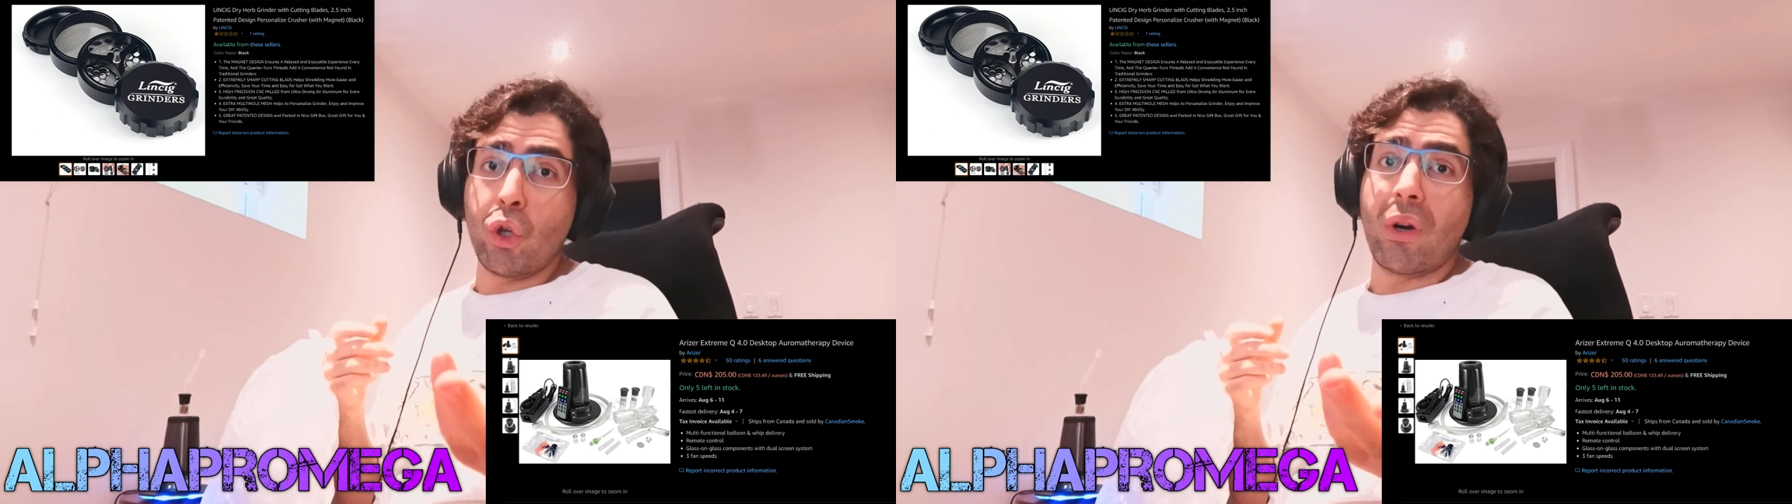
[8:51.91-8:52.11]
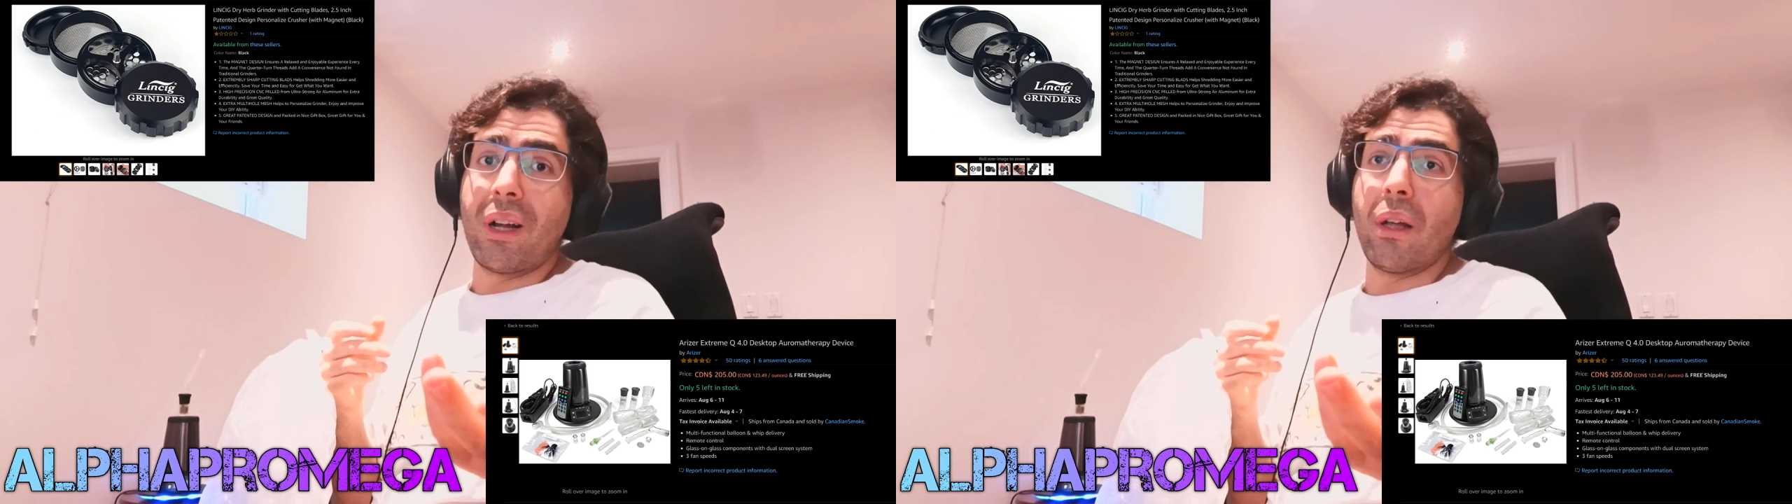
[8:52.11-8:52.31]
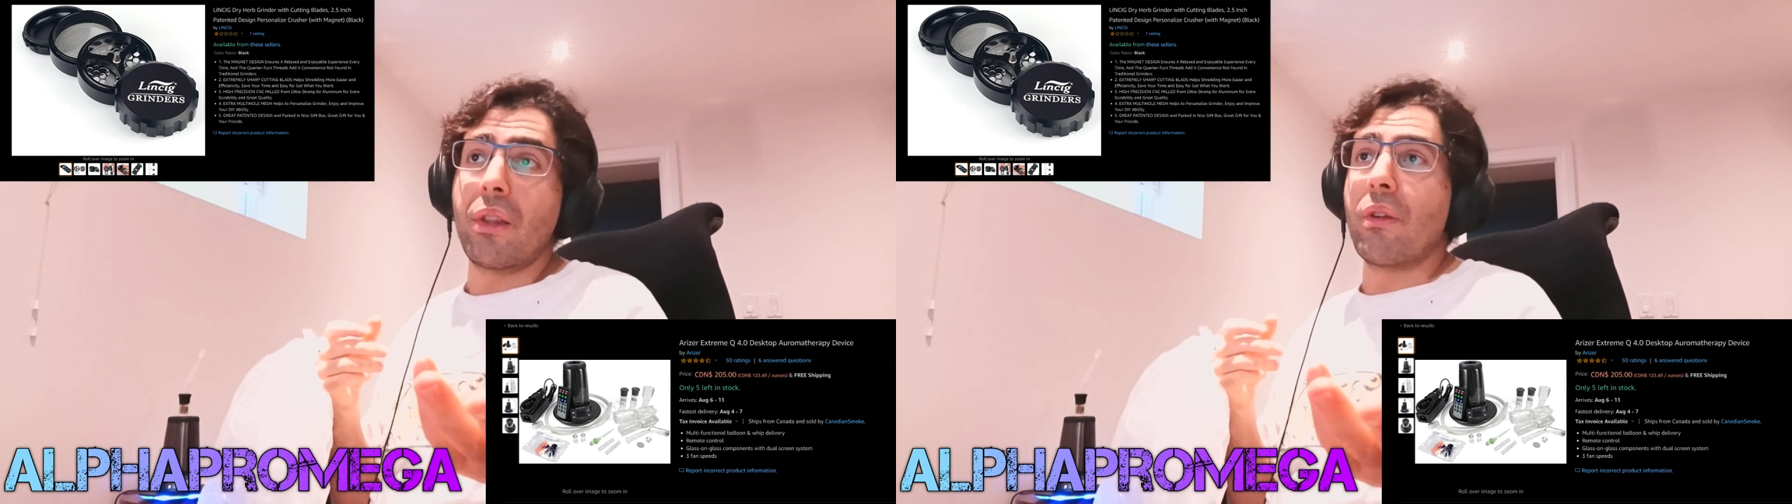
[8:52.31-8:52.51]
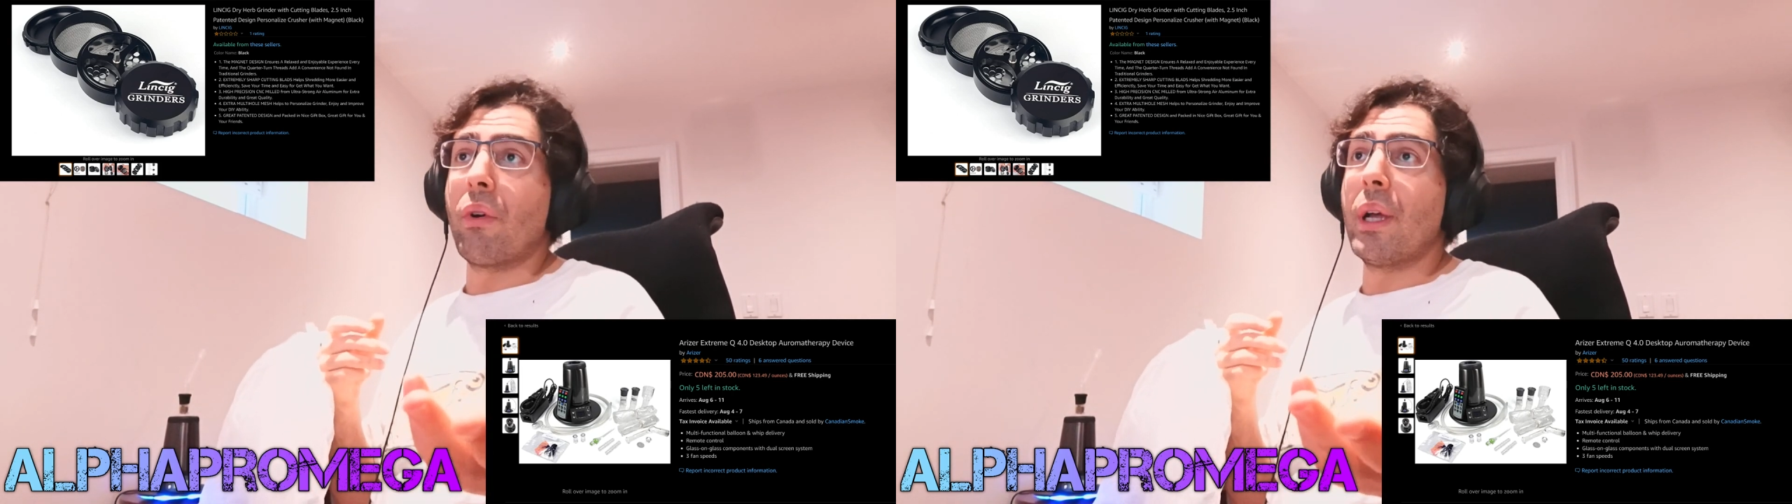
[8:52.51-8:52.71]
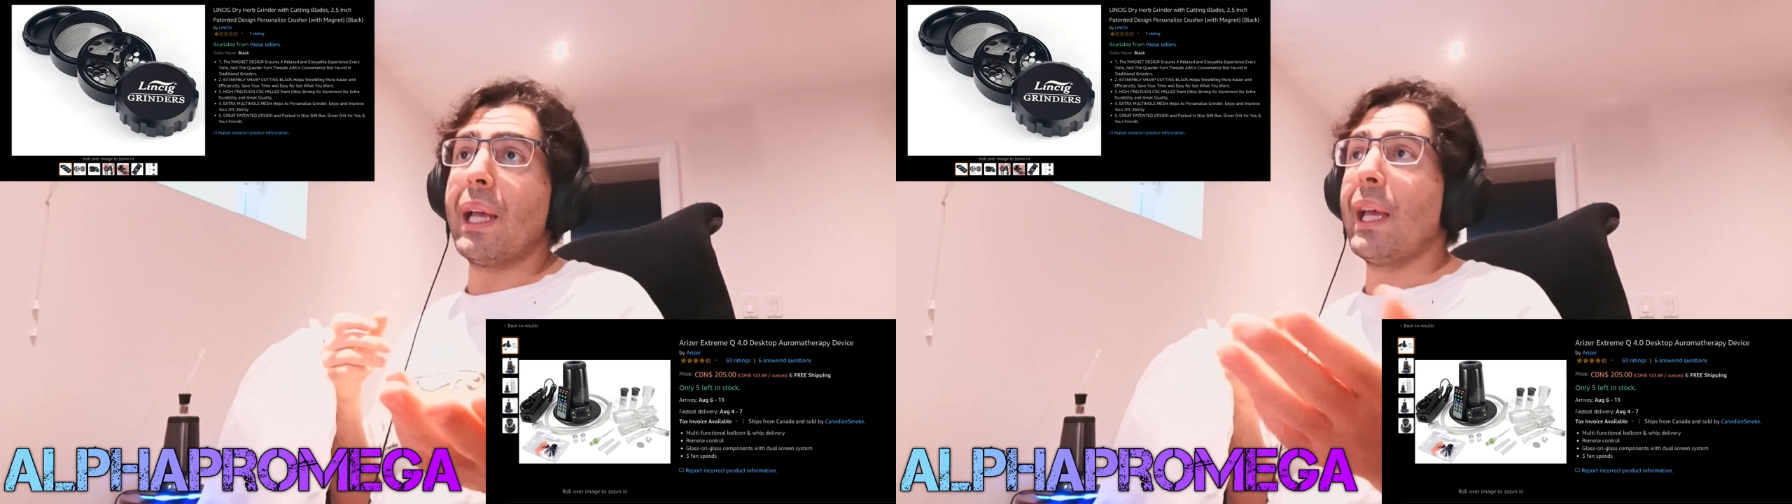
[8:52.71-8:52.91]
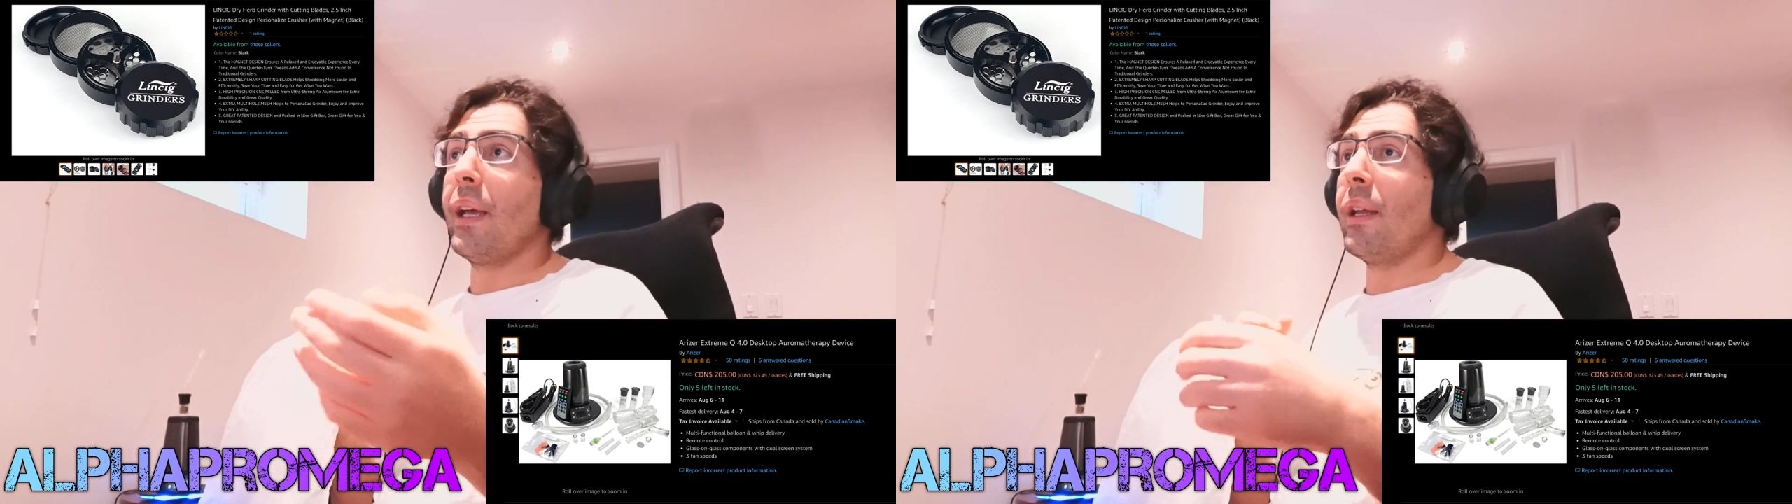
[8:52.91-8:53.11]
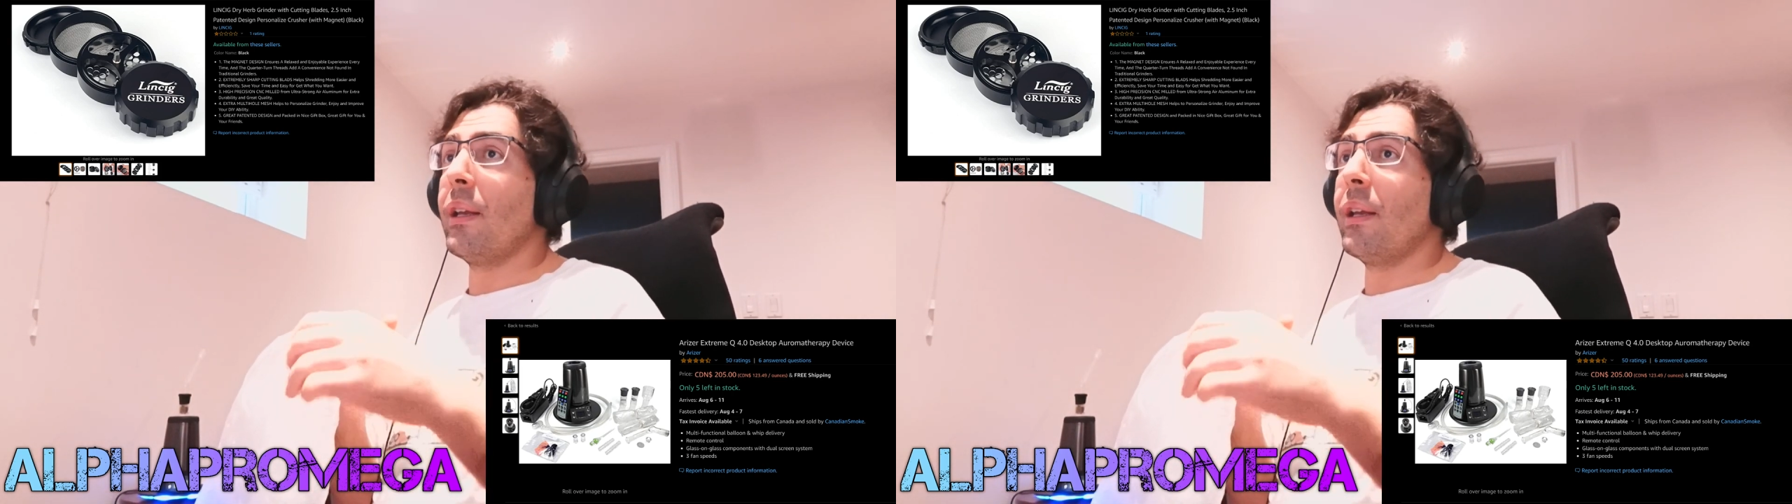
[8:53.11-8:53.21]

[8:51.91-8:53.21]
health, right? And